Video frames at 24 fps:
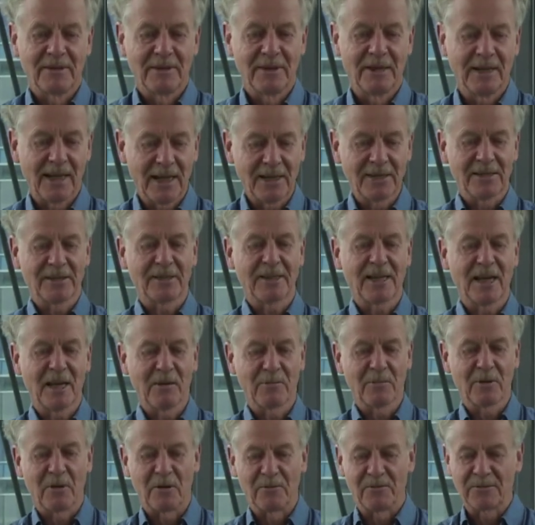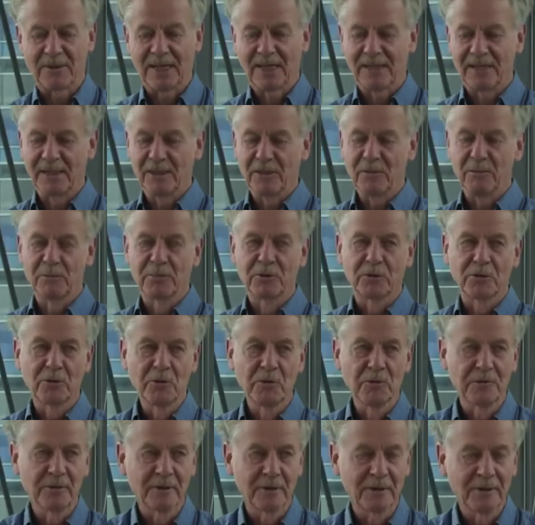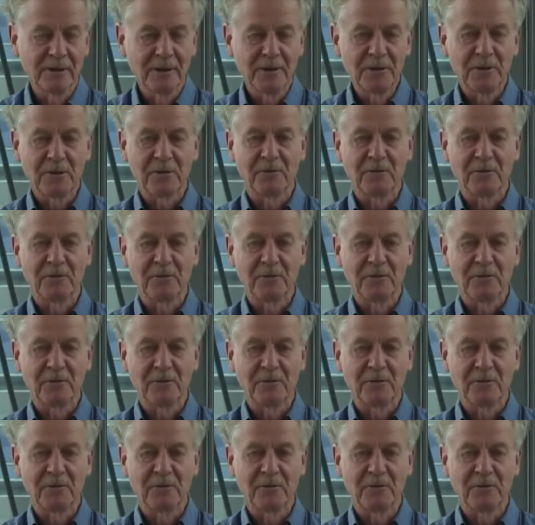landscape of getting approval